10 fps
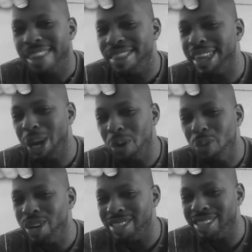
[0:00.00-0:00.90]
then
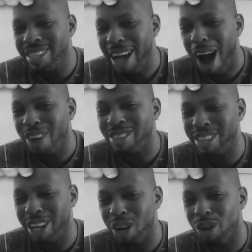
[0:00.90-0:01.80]
we'll see
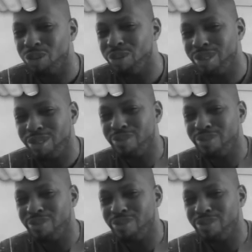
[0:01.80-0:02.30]
ourselves